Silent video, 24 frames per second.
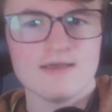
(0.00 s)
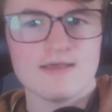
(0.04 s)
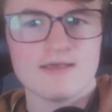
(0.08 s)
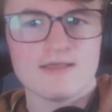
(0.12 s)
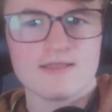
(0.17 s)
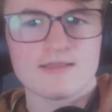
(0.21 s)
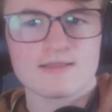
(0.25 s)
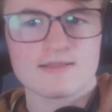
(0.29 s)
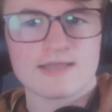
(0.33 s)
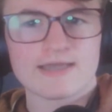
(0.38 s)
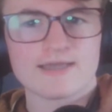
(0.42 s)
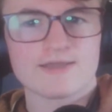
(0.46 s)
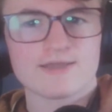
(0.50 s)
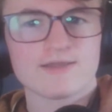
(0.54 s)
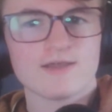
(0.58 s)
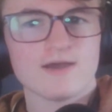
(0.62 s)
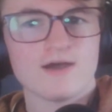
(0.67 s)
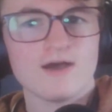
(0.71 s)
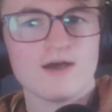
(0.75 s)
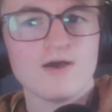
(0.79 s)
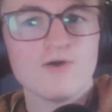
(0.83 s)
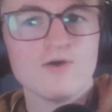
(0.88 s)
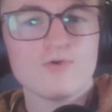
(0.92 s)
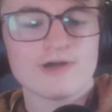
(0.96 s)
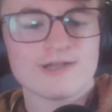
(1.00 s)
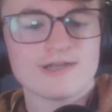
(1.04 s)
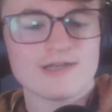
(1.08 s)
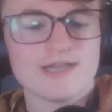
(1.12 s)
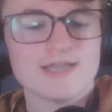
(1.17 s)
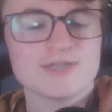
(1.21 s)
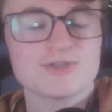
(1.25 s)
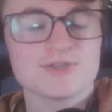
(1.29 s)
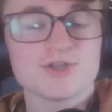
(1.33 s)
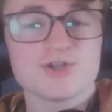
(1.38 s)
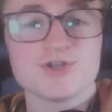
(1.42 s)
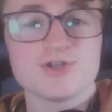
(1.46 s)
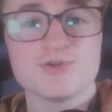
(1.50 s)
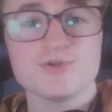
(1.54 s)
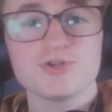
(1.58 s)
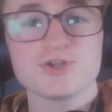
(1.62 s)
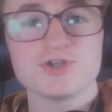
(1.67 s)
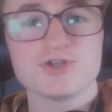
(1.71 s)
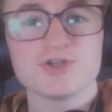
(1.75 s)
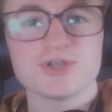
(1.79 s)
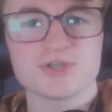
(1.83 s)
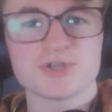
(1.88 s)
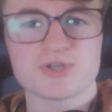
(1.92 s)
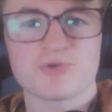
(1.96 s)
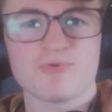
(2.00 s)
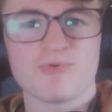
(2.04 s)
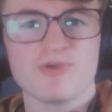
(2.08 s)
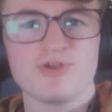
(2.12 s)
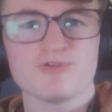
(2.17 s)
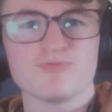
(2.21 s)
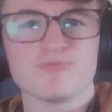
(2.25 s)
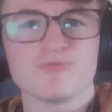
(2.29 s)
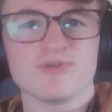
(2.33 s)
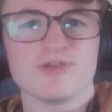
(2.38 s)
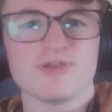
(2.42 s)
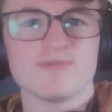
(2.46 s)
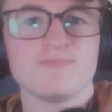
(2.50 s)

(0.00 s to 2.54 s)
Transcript: Like, oh, an institution disagreed with me.